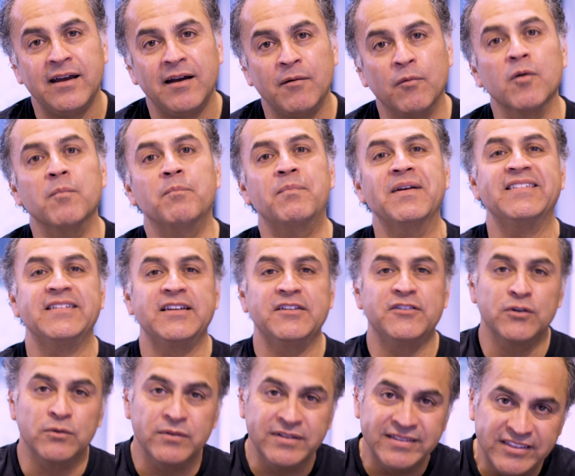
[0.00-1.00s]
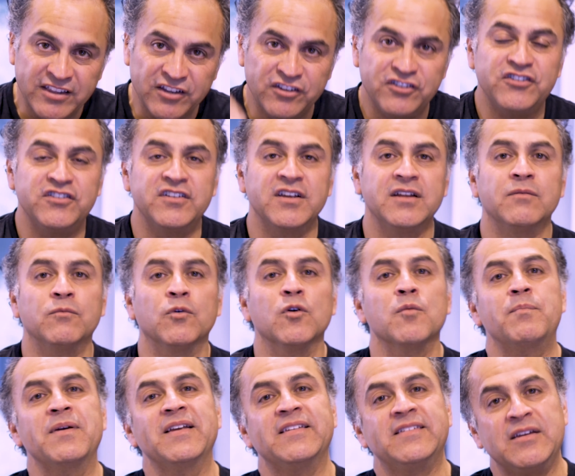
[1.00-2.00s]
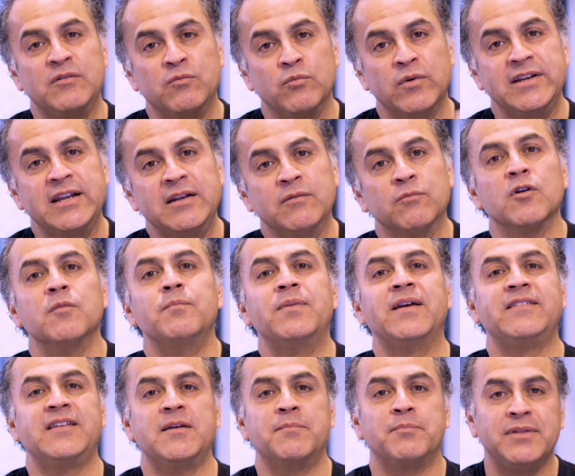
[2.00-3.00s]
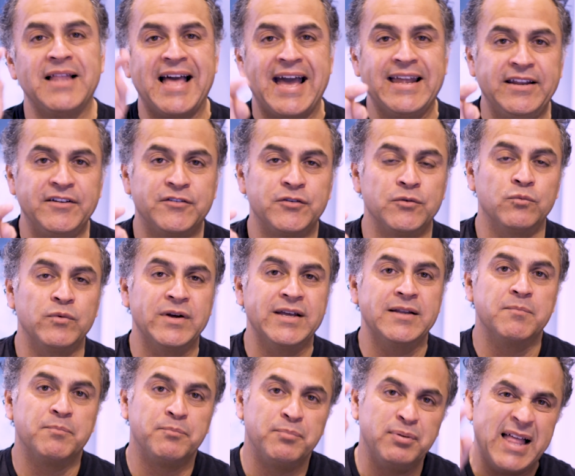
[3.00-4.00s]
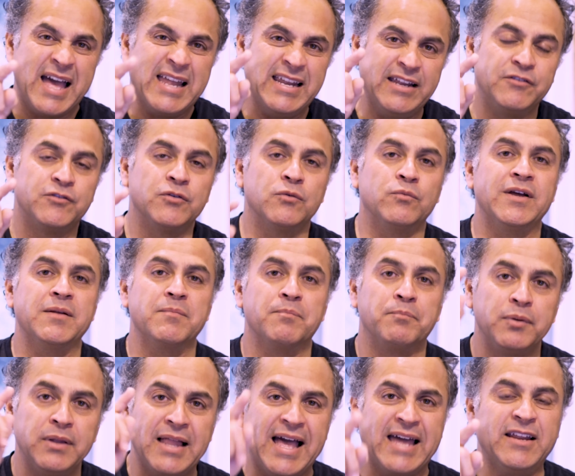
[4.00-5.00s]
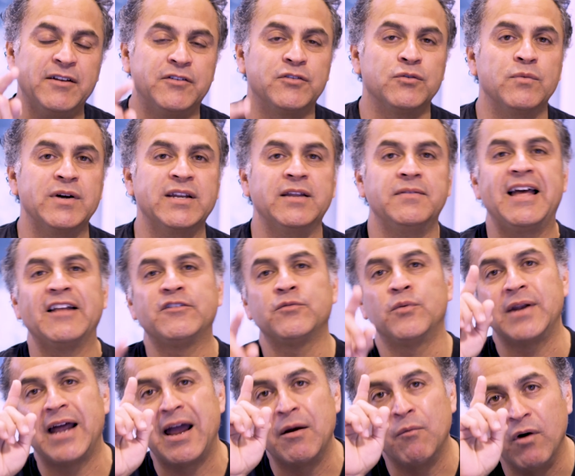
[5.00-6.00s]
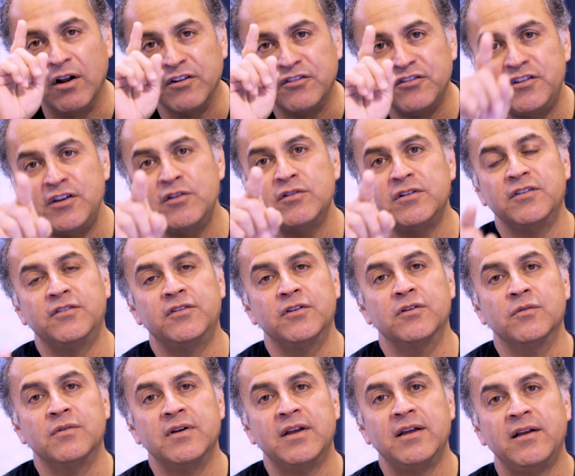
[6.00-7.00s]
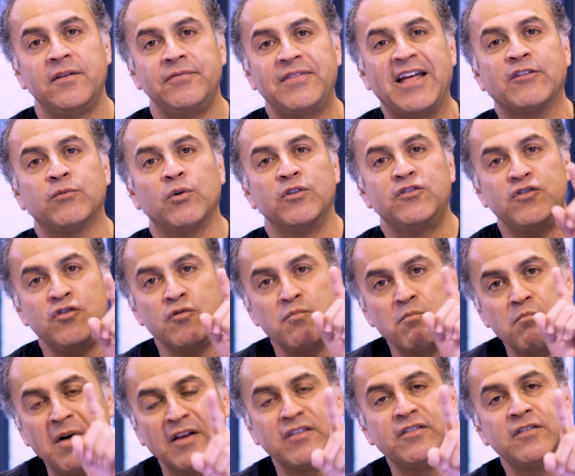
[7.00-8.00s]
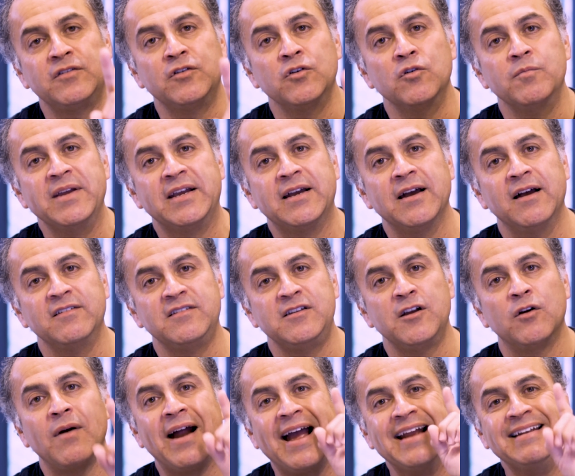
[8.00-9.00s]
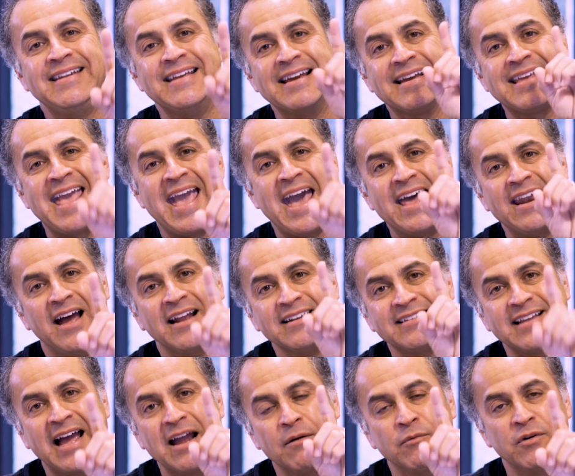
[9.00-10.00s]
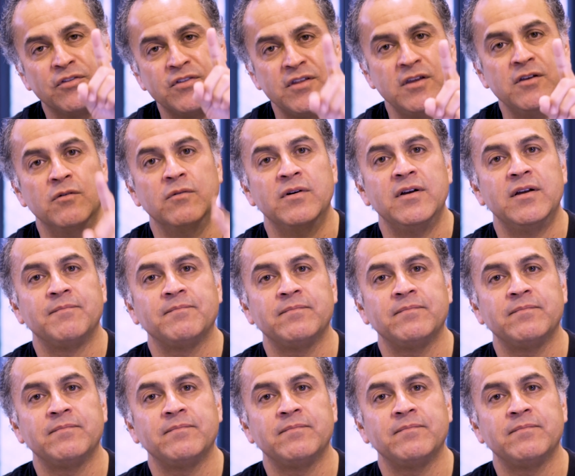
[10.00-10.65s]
We're busy doing this shit. We're busy winning. We're busy planning to win, planning to win, planning to win. And that's what I want you to do. That's what you must do, because your idea cannot die with you.